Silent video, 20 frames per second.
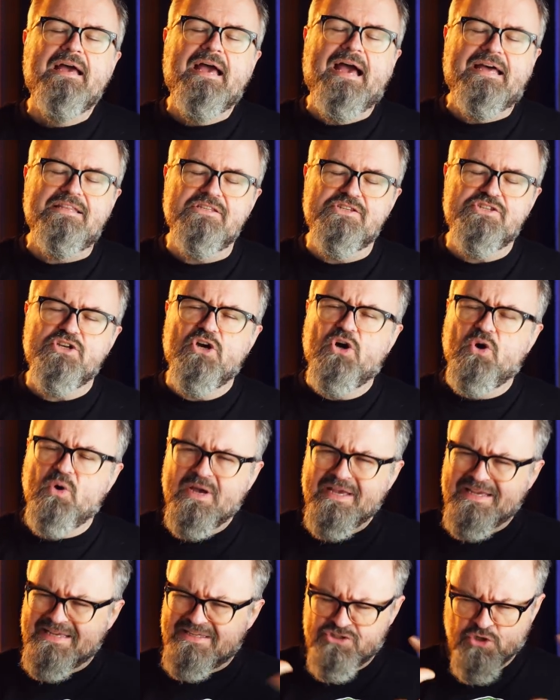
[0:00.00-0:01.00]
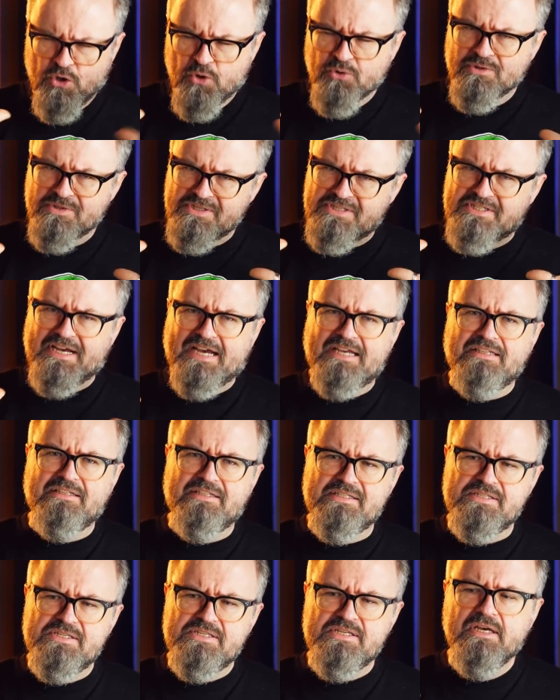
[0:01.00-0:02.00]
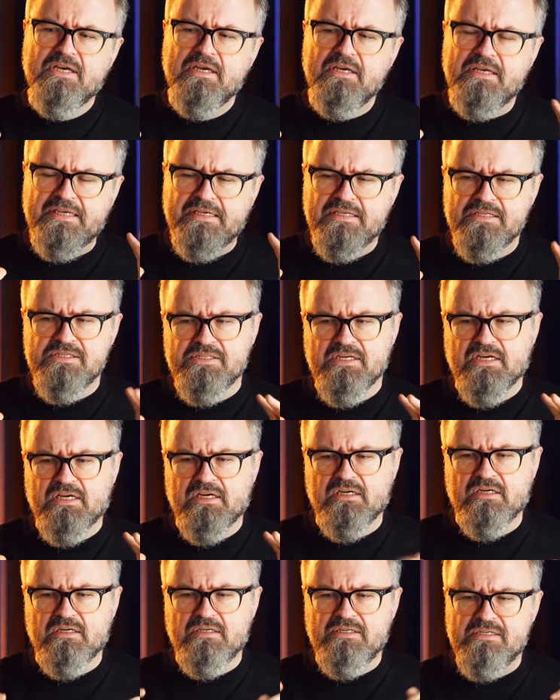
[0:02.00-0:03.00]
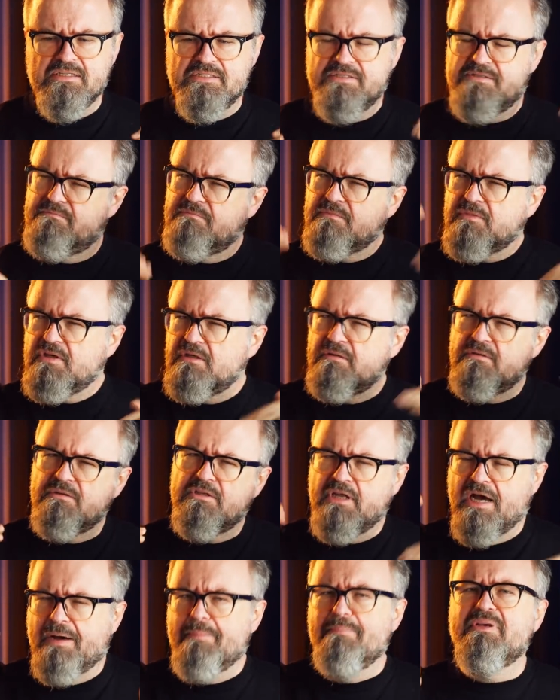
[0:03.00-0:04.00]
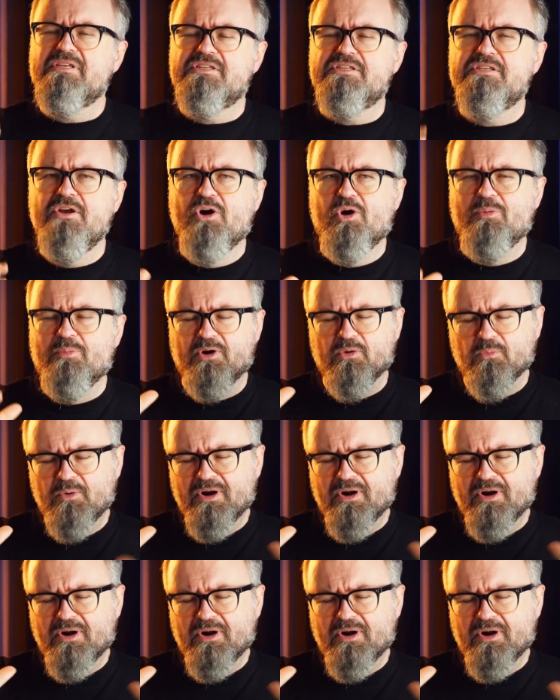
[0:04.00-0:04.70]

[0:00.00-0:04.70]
And so total silence is, uh, is a misnomer.